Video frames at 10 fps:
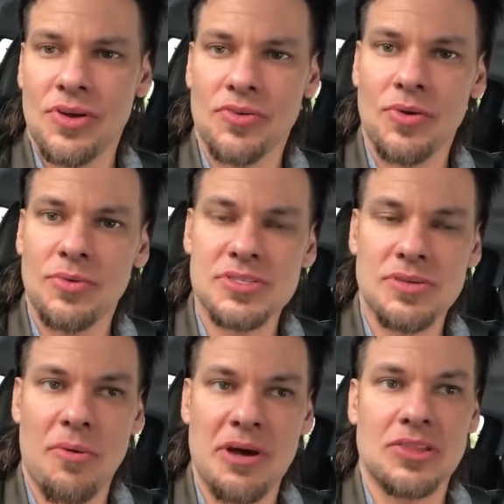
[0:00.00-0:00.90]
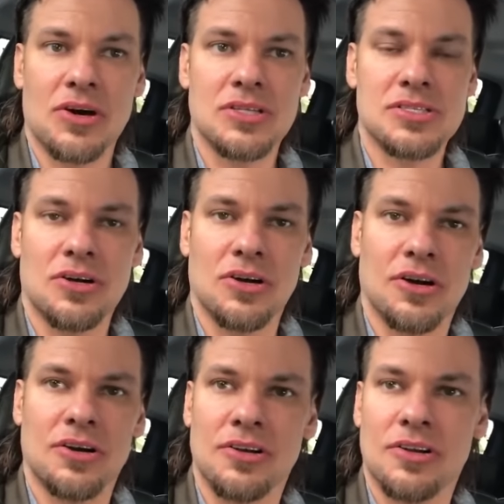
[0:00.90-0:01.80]
I don't know what some of my thoughts
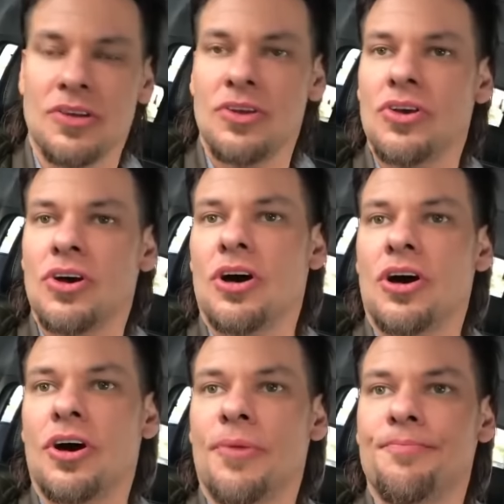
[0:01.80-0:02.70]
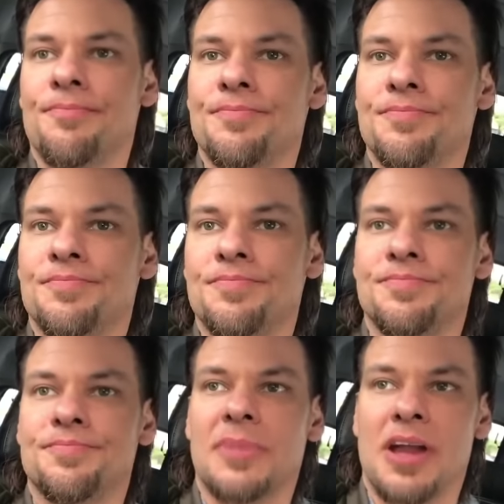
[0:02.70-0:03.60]
are. Um,
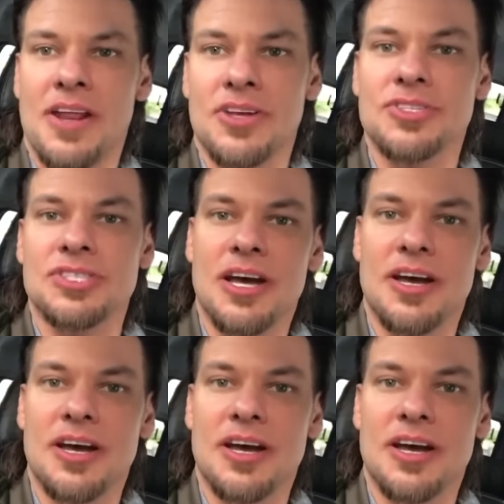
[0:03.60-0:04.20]
but I had a good